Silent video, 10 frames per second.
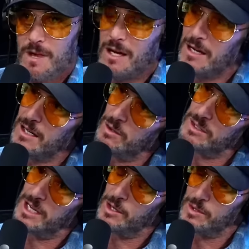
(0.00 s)
Uh,
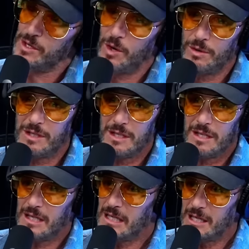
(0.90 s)
Odeyo is O
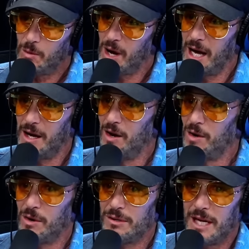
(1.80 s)
D E Y
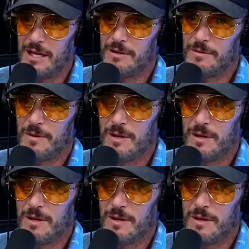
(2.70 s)
O. Odeyo.